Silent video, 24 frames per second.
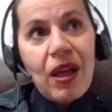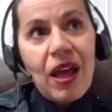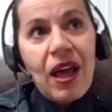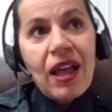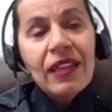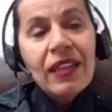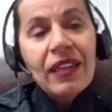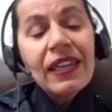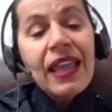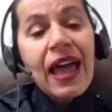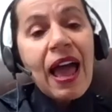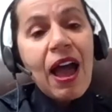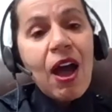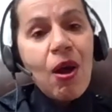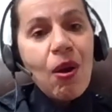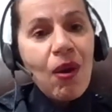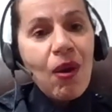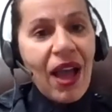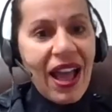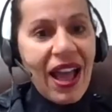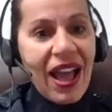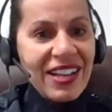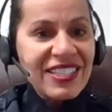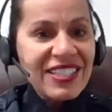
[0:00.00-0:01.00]

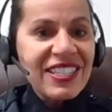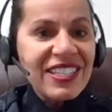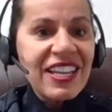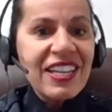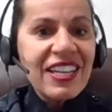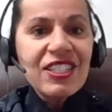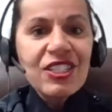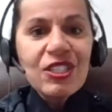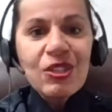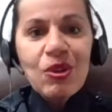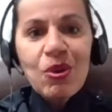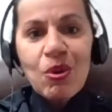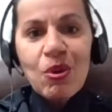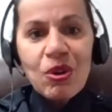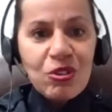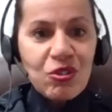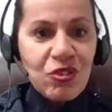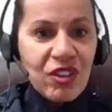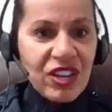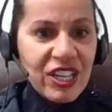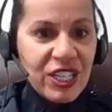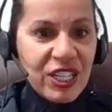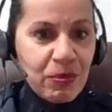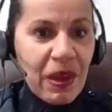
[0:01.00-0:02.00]
allow access or
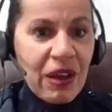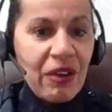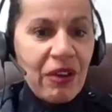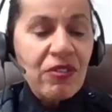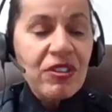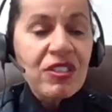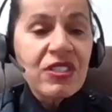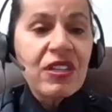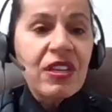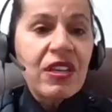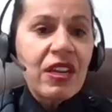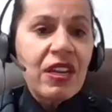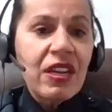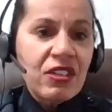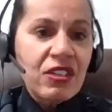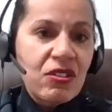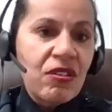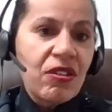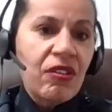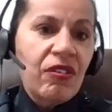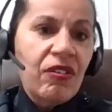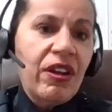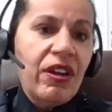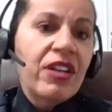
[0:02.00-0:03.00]
transparency
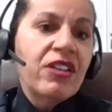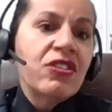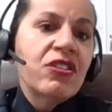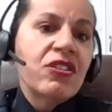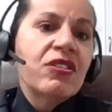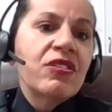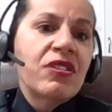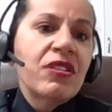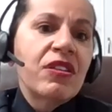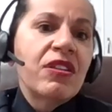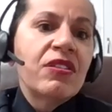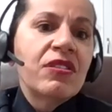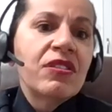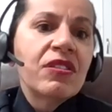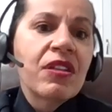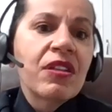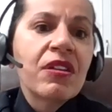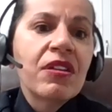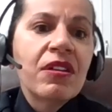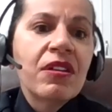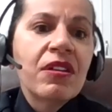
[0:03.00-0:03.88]
into their agencies.